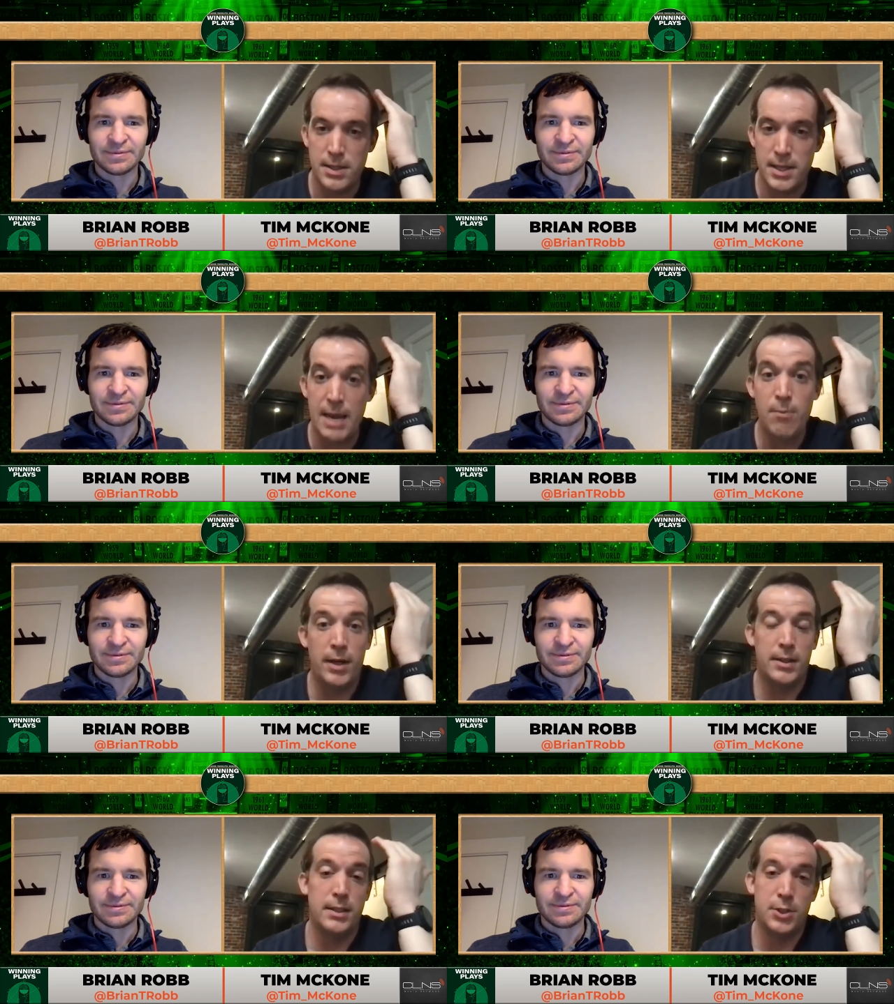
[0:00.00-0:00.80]
Speaker 1: name
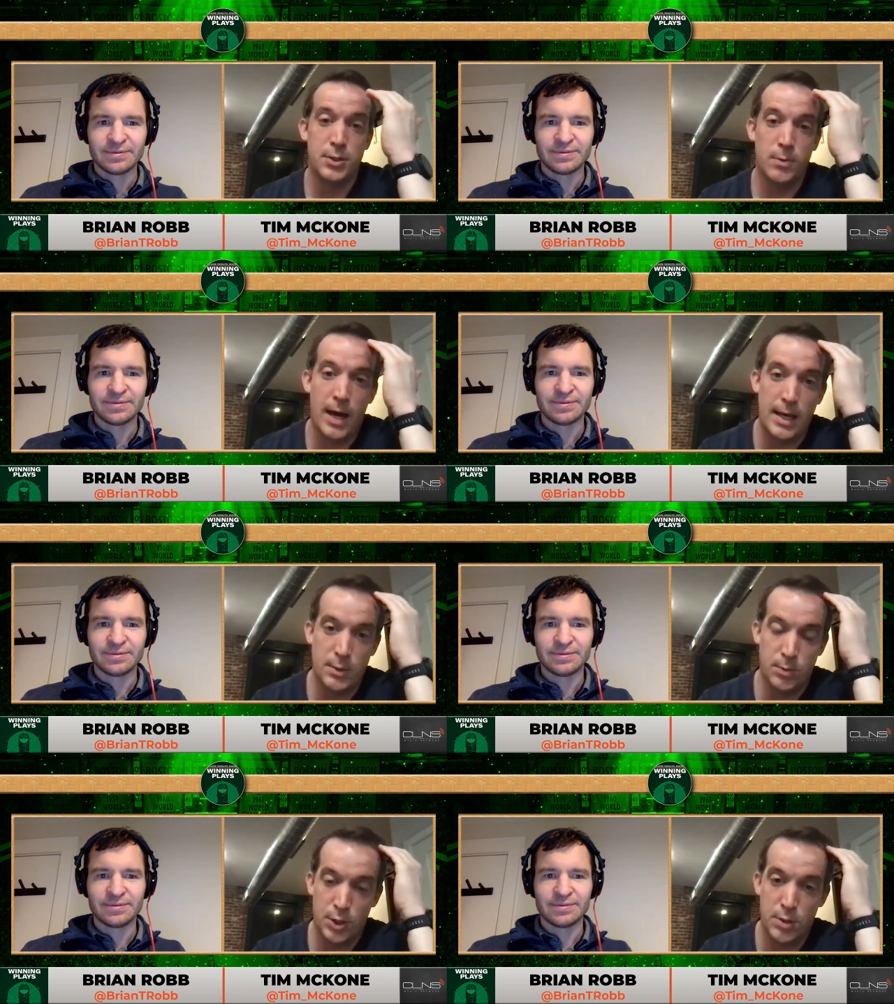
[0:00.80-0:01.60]
recognition wise
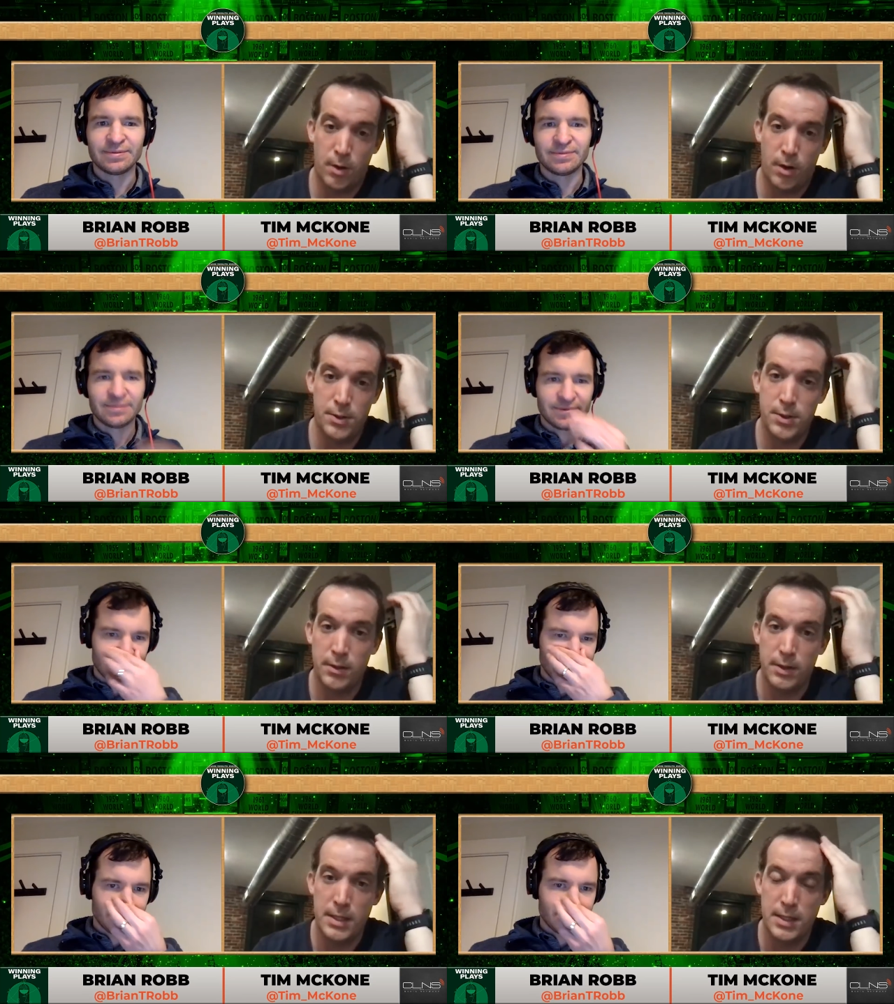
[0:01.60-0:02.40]
with Smart
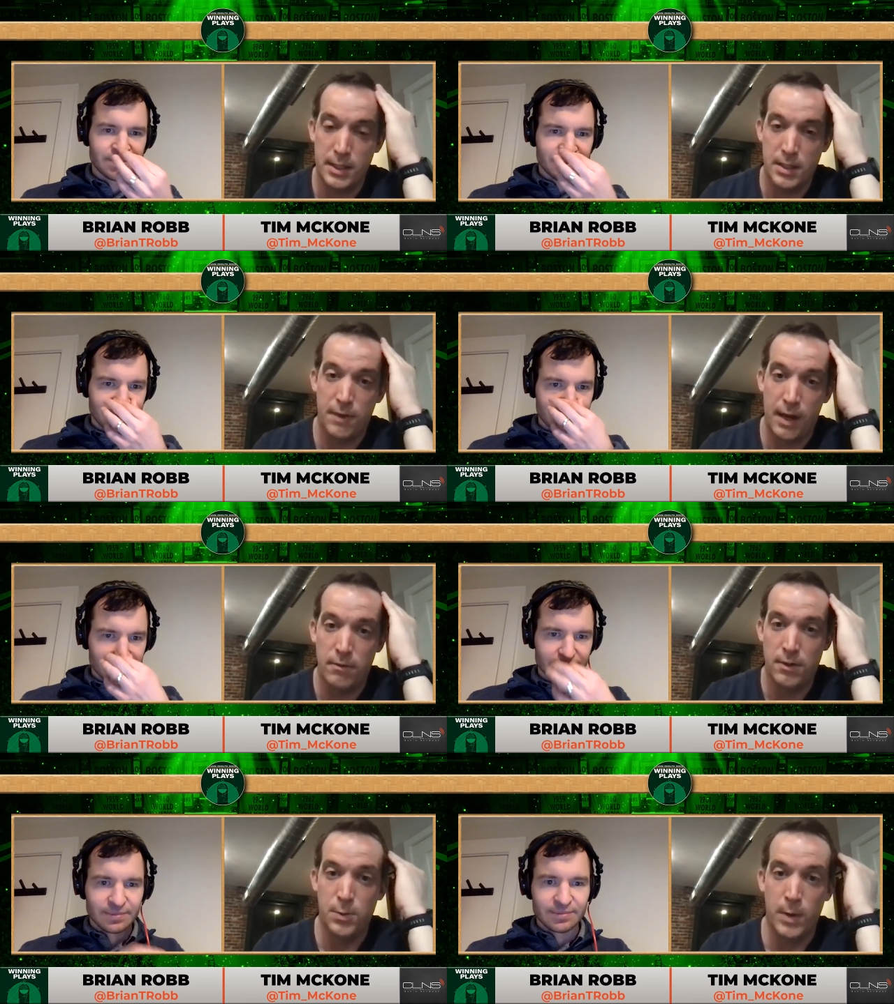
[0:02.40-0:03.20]
certainly is in his favor
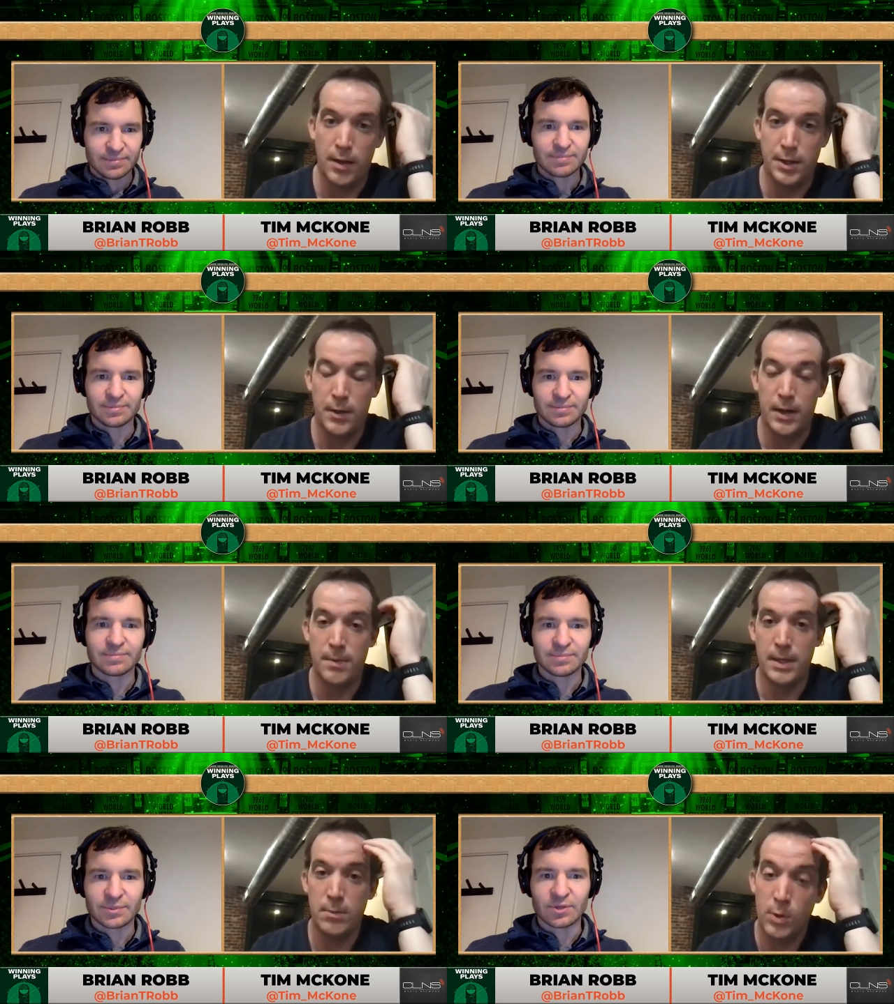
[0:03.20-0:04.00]
as well. You know what I
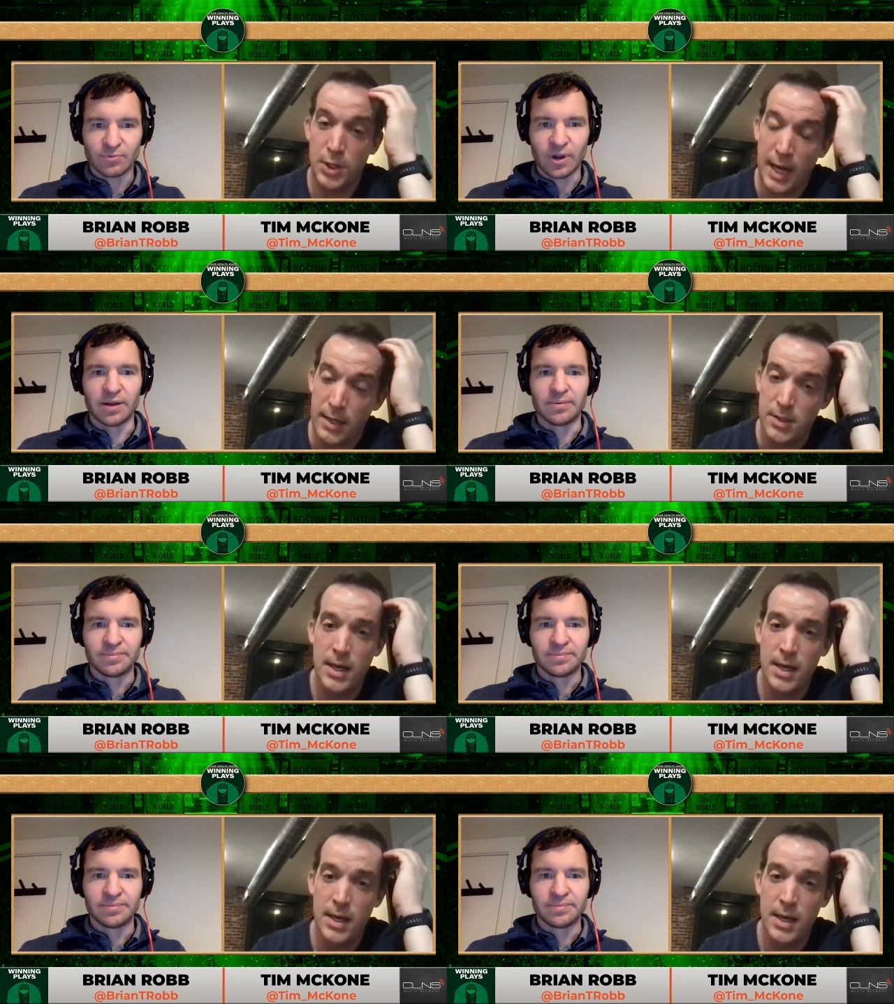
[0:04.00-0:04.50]
mean? Which again right.